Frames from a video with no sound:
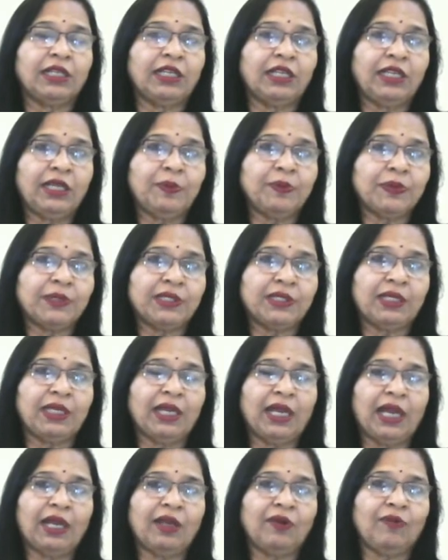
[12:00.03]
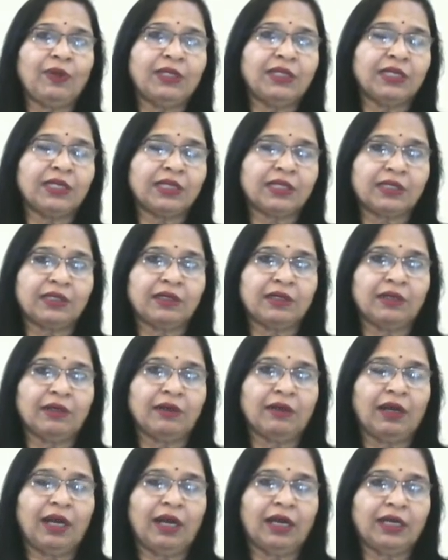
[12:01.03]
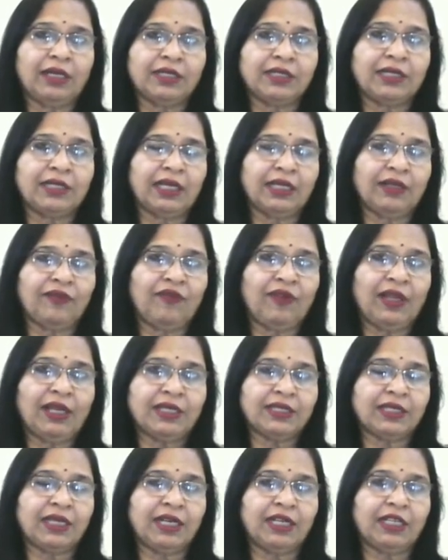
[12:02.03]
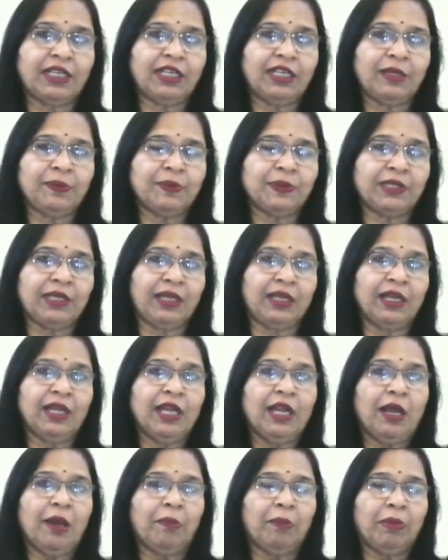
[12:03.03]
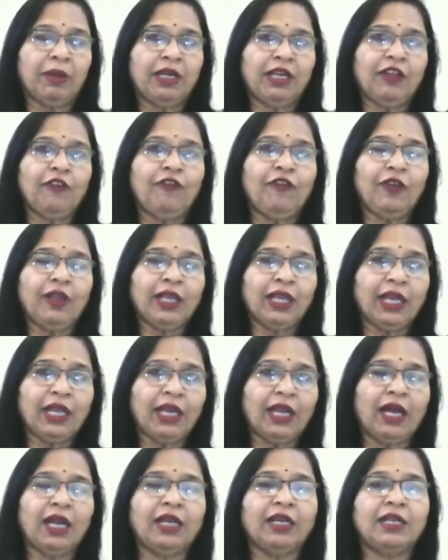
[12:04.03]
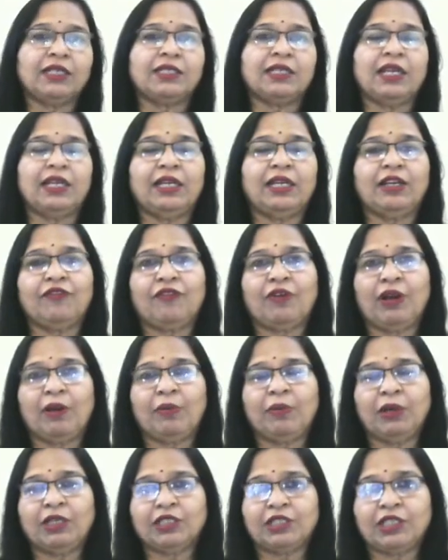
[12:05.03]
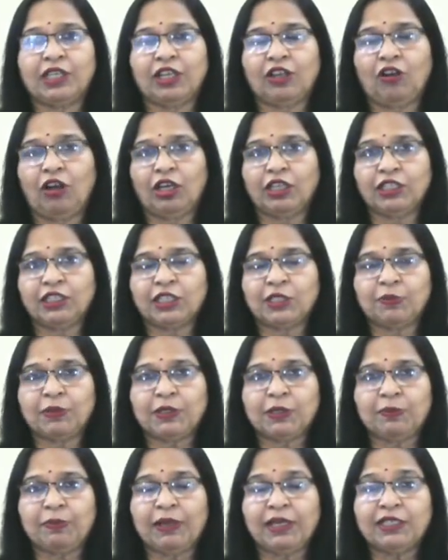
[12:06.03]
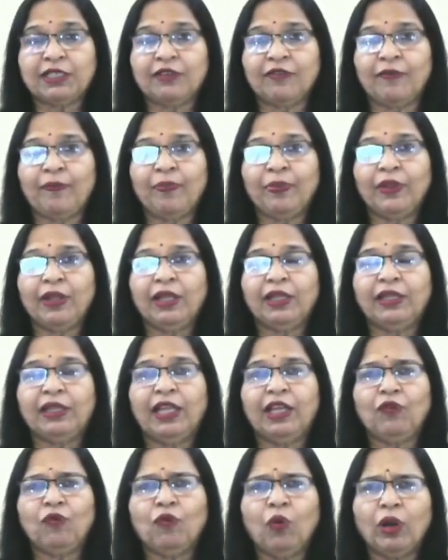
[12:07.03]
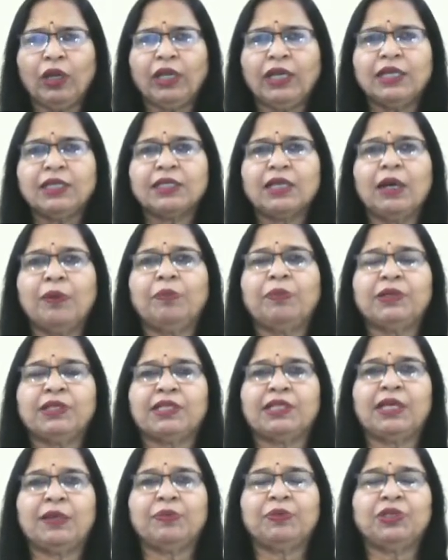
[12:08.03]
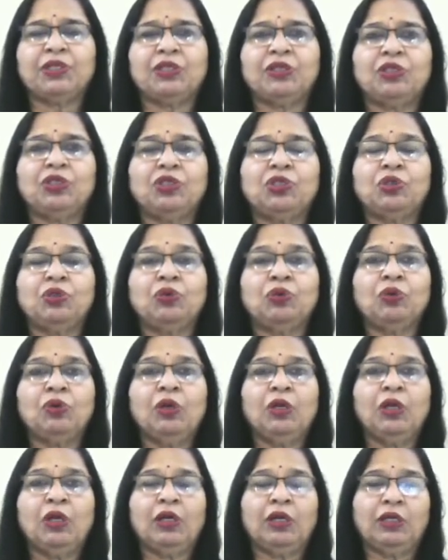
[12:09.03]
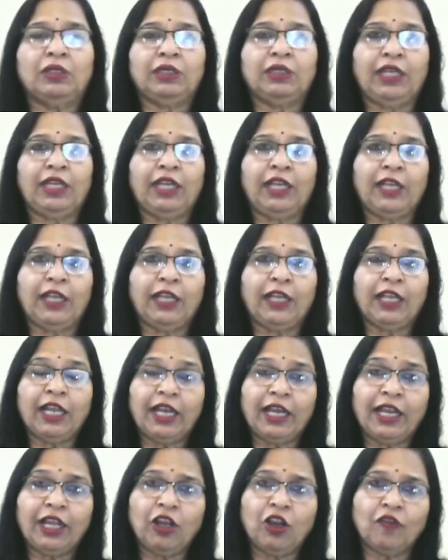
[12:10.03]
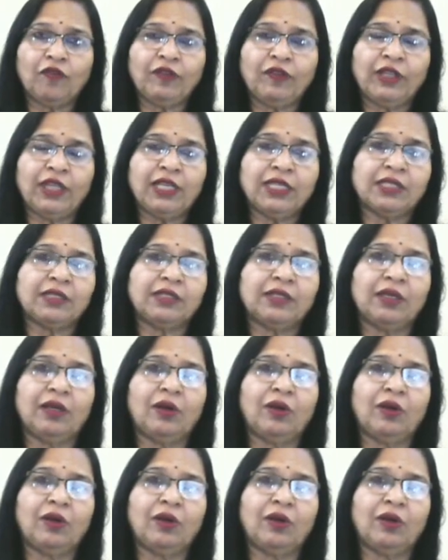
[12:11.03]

deep sea and we just understand the whales are in the deep sea. But if we can understand it from a psychologist's perspective, that what is our perception to the killing of these